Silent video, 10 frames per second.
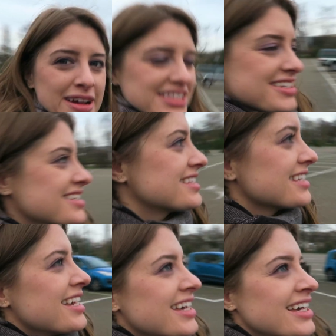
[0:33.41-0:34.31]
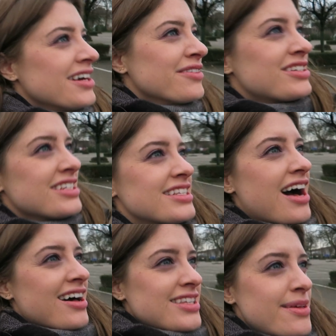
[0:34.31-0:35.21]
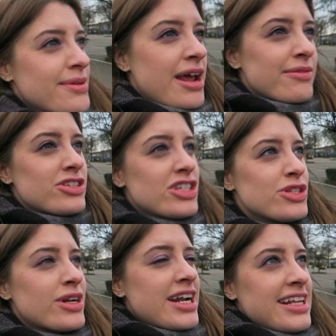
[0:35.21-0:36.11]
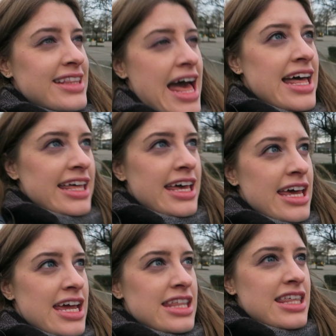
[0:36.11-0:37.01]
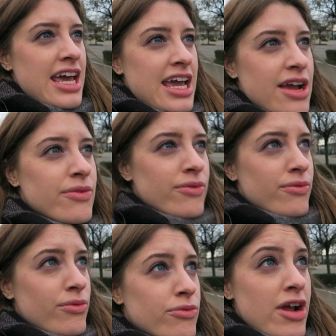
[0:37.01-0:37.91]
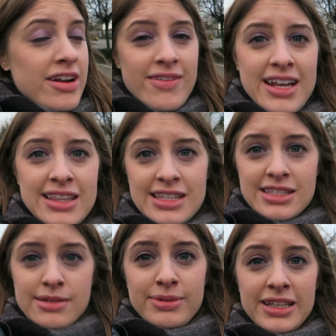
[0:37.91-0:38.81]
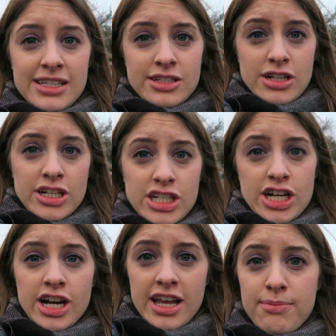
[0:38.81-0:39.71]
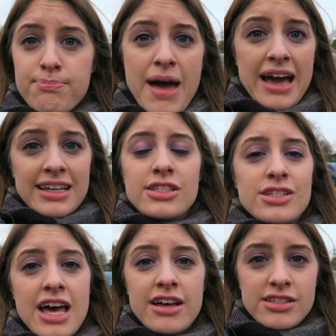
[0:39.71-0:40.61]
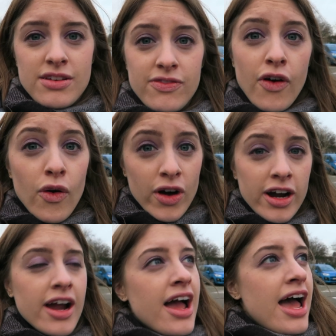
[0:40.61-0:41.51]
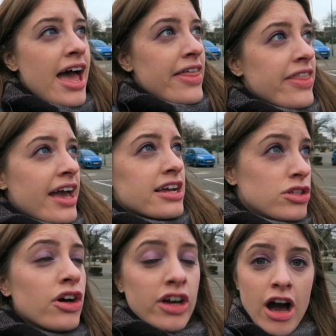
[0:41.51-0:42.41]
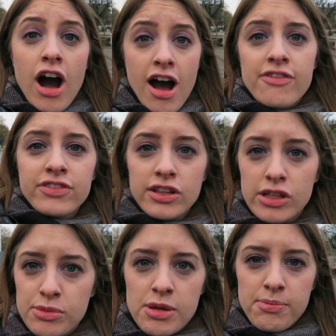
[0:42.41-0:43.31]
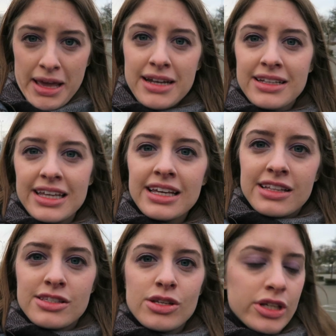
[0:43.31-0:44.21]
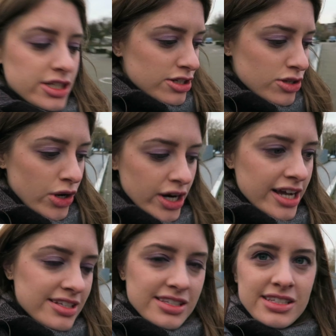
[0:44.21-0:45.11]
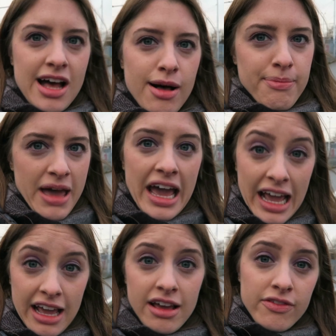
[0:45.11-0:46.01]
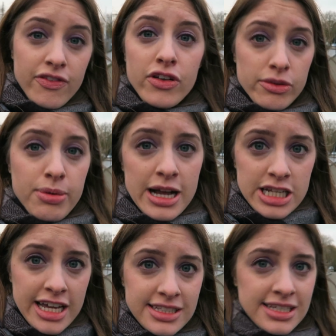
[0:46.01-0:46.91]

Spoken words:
Brussels, which is awesome. And I was just reading that they renovated this complete structure back in 2004, and they took off the aluminum paneling and sold it to tourists to help pay for the project.